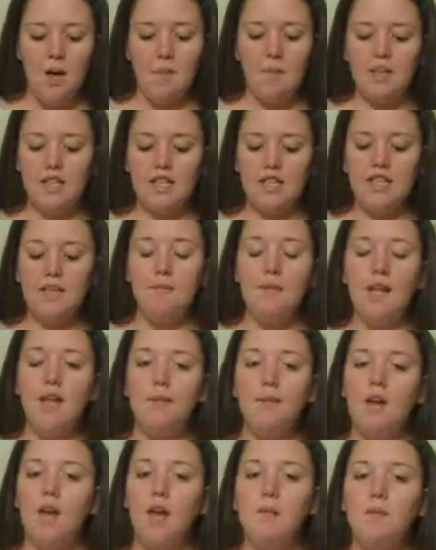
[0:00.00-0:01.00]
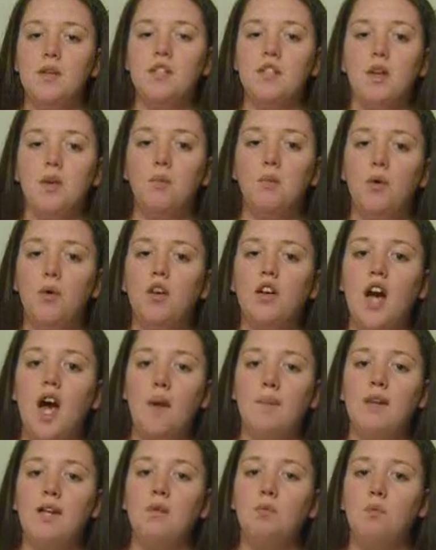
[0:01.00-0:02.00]
Malignant melanomas are more
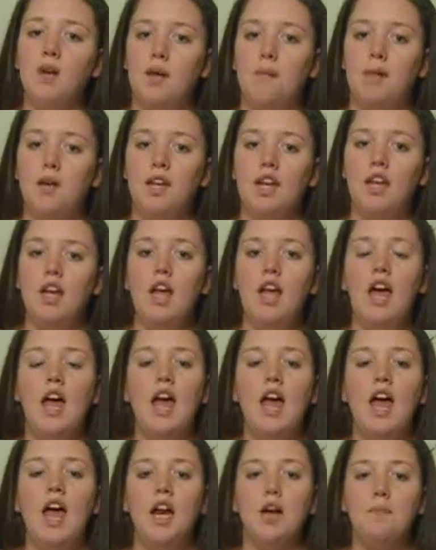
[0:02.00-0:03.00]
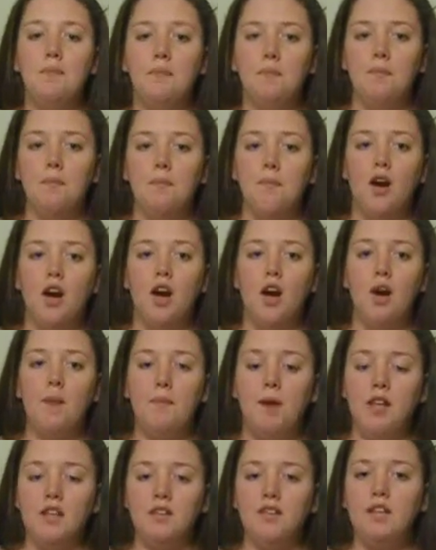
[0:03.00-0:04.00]
common in women and are
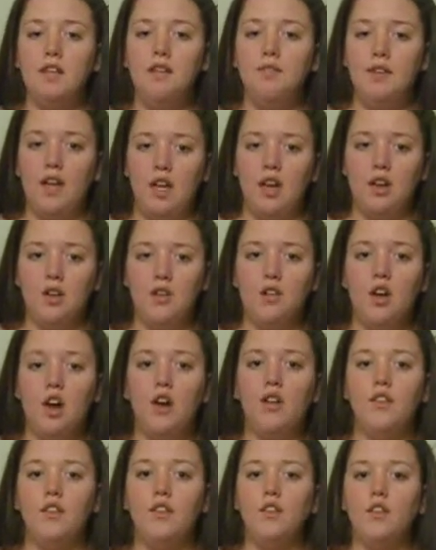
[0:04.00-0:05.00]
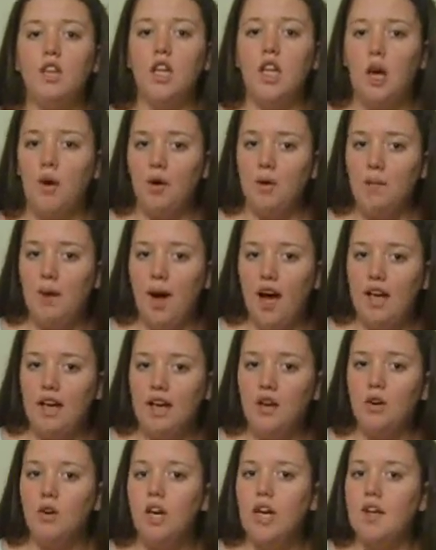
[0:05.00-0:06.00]
mostly found on the lower
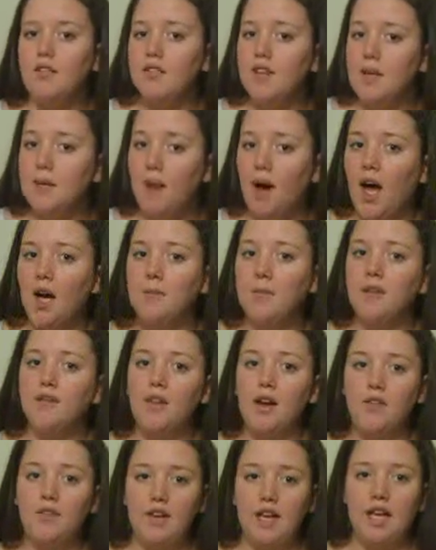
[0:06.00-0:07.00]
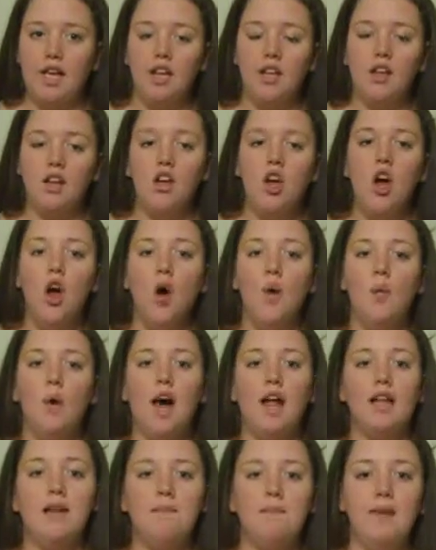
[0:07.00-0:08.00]
body or even the bottom of their feet,
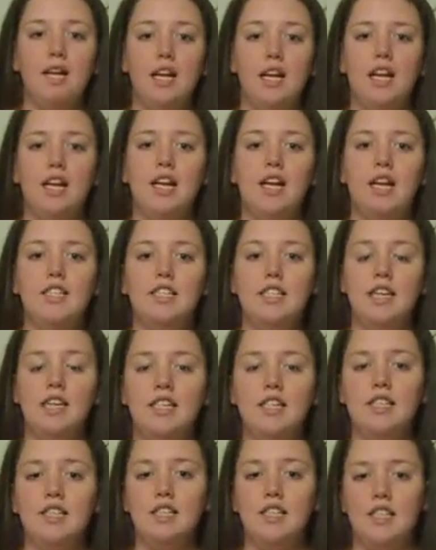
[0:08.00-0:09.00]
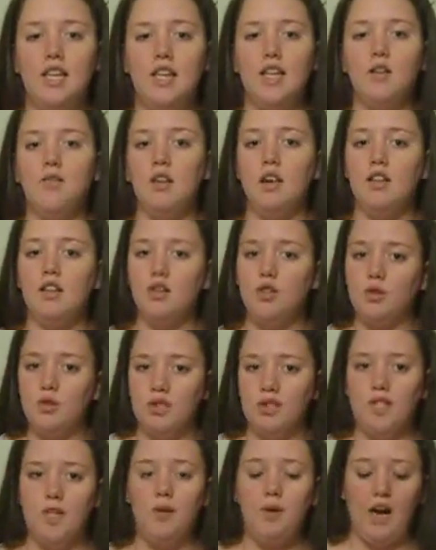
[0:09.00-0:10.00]
while in men it tends to stick around the
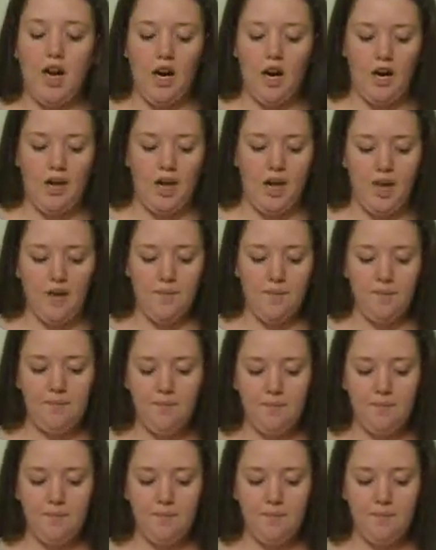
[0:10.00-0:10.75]
torso area.